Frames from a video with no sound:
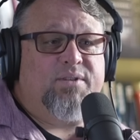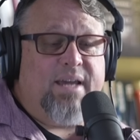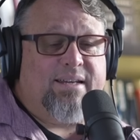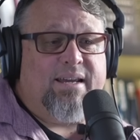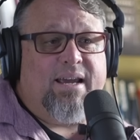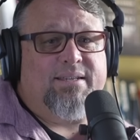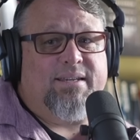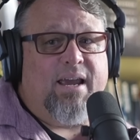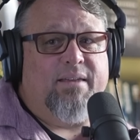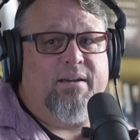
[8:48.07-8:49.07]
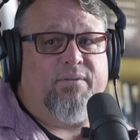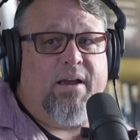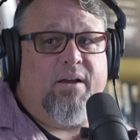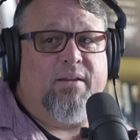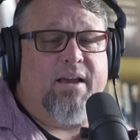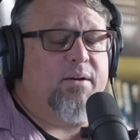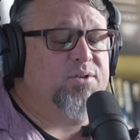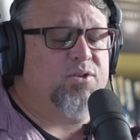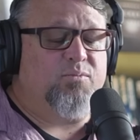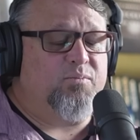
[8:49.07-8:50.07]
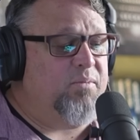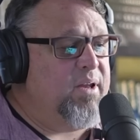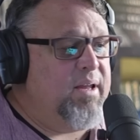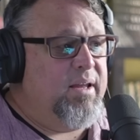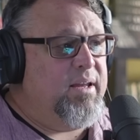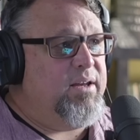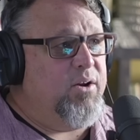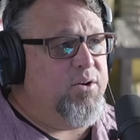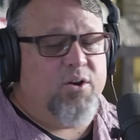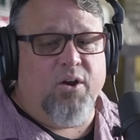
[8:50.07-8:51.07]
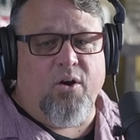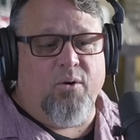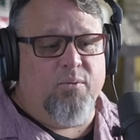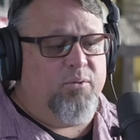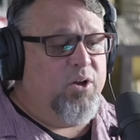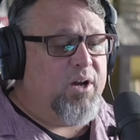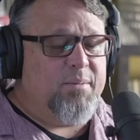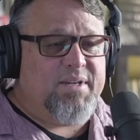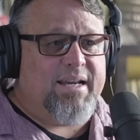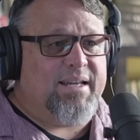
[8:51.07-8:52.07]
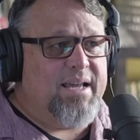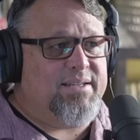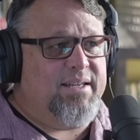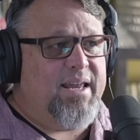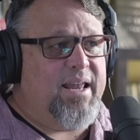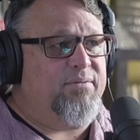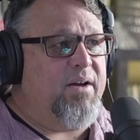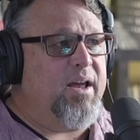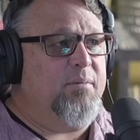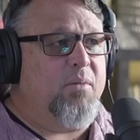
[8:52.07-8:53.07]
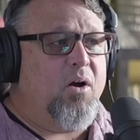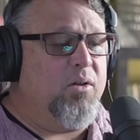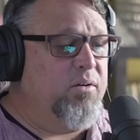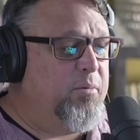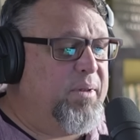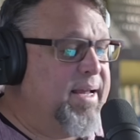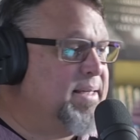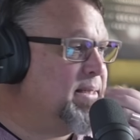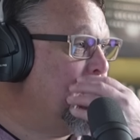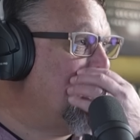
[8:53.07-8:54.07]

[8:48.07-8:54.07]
tektites, yeah. And they're found, I was just, you know, you can go look up tektites, and they find them all over the place.